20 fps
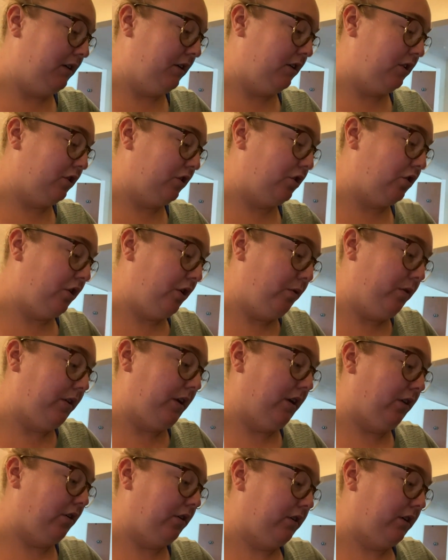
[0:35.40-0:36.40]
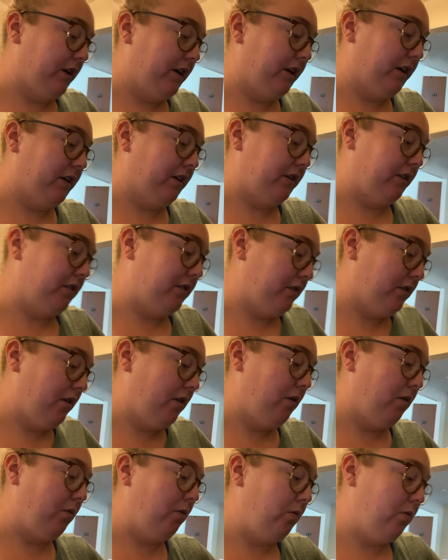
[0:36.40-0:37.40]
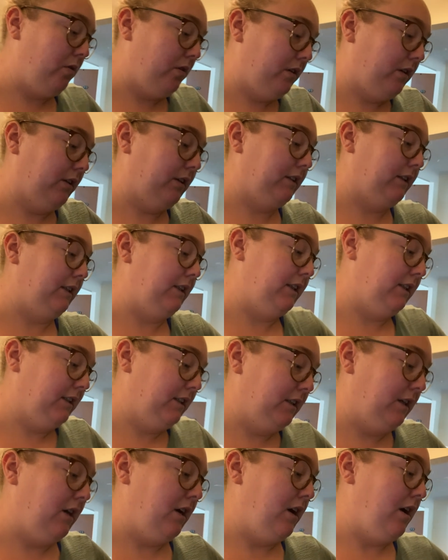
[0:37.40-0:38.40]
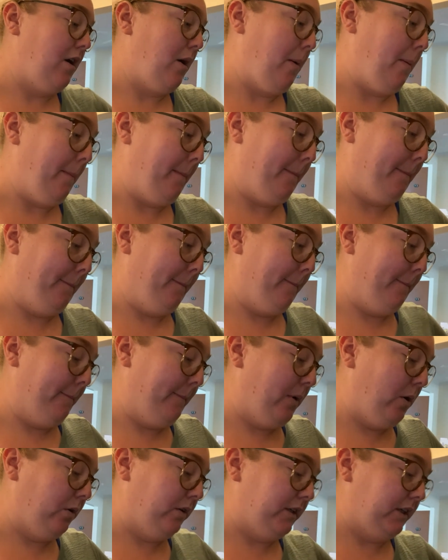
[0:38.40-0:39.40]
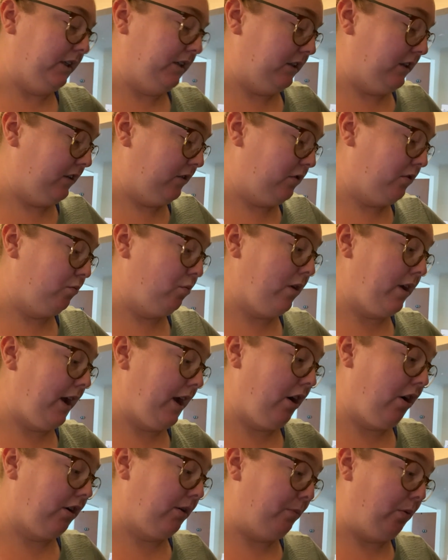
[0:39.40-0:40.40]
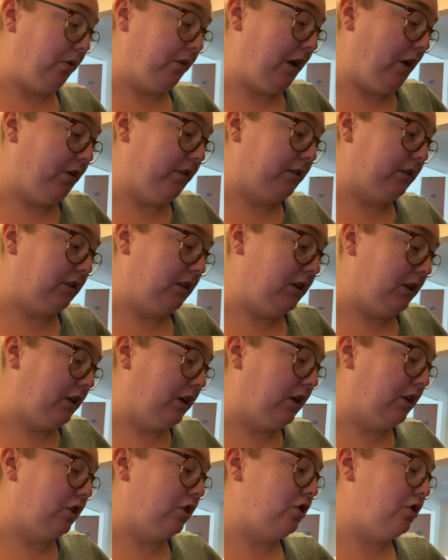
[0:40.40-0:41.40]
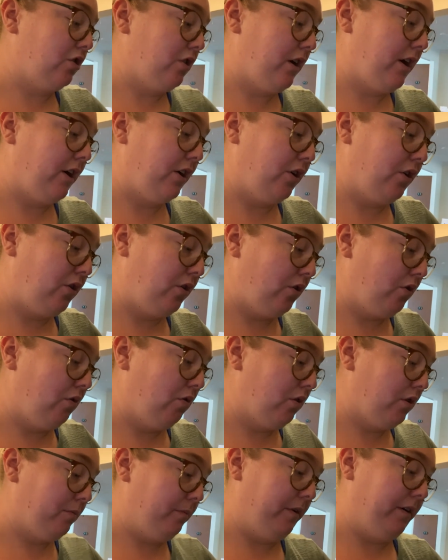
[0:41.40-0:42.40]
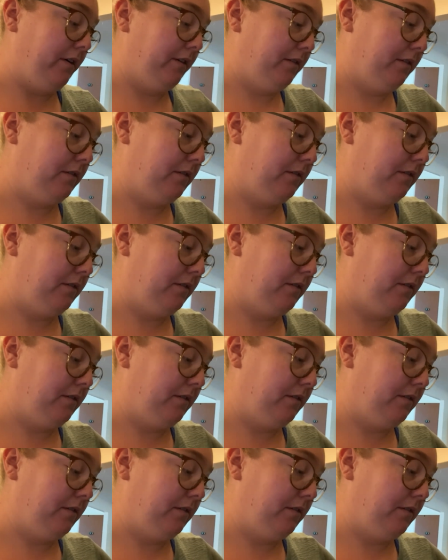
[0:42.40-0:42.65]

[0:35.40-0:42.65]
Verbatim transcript: show you what they look like because holy moly. This one I already pulled out was ginormous.